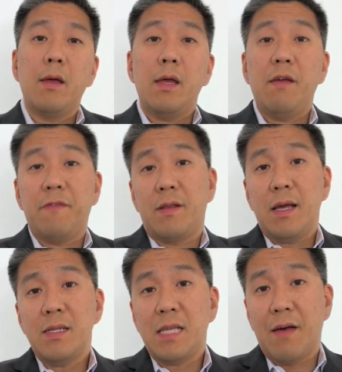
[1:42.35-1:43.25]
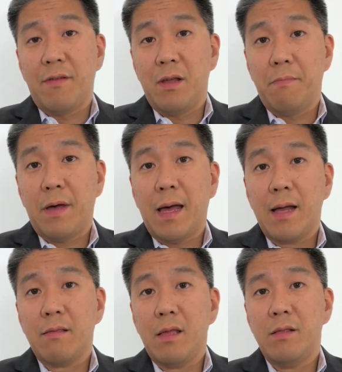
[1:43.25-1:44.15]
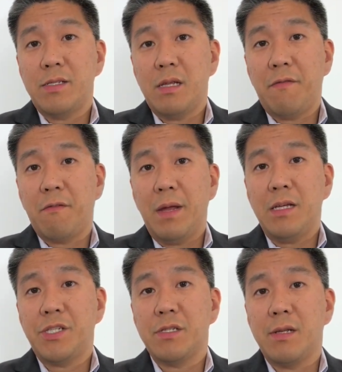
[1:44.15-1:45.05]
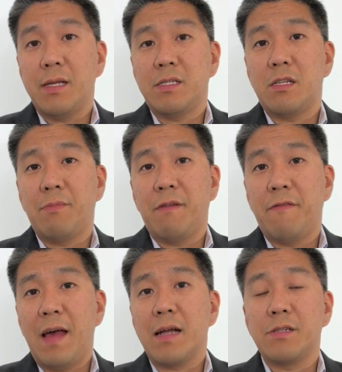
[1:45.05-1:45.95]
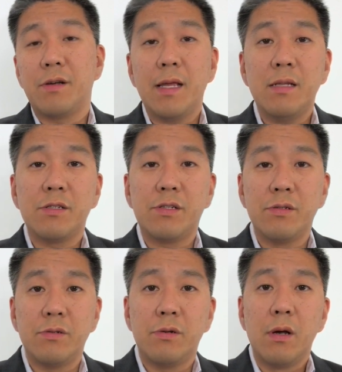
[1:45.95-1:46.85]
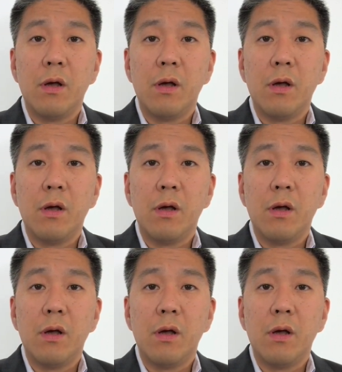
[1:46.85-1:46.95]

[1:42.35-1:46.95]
If it does have an impact, then this information needs to be factored into